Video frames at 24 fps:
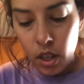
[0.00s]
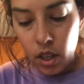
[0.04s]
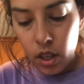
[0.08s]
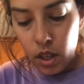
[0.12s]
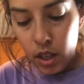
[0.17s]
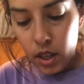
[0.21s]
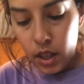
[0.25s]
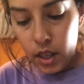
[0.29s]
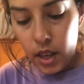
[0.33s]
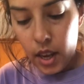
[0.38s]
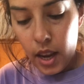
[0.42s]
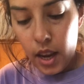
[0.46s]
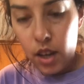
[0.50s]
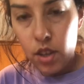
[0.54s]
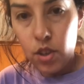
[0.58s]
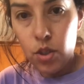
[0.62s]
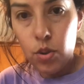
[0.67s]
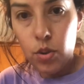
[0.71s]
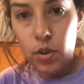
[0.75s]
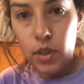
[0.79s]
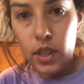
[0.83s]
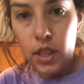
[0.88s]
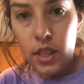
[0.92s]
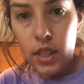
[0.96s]
it
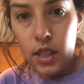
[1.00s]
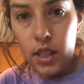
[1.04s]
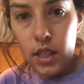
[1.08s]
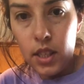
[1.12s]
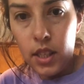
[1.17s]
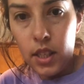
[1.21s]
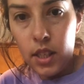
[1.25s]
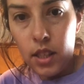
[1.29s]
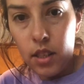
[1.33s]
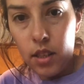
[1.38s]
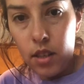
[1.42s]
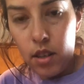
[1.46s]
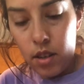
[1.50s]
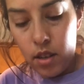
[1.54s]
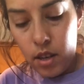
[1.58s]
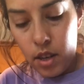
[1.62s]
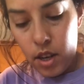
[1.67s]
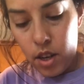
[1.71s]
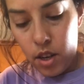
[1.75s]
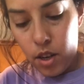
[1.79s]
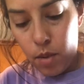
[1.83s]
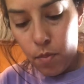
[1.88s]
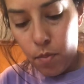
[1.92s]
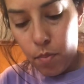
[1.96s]
actually sits on
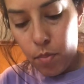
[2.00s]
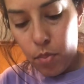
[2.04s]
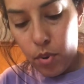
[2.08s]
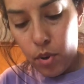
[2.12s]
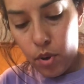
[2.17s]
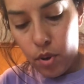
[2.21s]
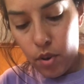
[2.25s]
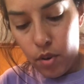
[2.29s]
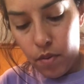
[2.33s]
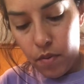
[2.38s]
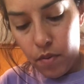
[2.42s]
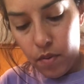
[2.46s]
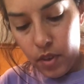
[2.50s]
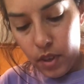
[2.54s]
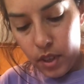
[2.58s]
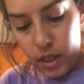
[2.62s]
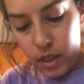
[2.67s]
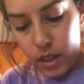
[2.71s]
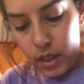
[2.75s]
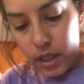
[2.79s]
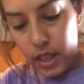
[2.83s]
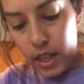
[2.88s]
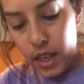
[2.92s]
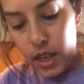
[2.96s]
here
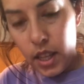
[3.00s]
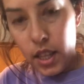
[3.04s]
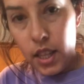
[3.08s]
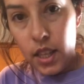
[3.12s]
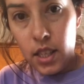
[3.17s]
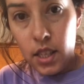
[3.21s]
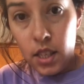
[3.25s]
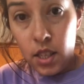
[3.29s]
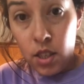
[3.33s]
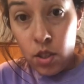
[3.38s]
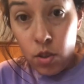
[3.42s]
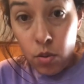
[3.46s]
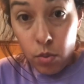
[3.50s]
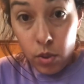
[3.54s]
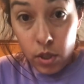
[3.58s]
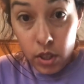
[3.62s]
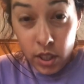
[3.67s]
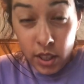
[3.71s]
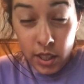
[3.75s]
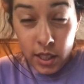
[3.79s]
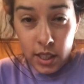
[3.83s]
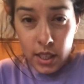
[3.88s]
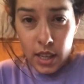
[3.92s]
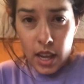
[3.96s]
perfectly. This is a really
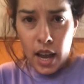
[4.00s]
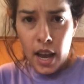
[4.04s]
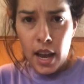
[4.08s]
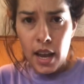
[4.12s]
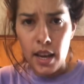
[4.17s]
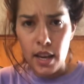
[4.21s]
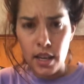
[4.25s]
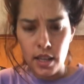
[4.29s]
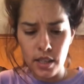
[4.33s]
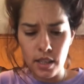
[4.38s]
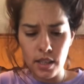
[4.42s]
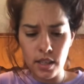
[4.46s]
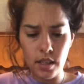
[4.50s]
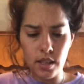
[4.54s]
good size.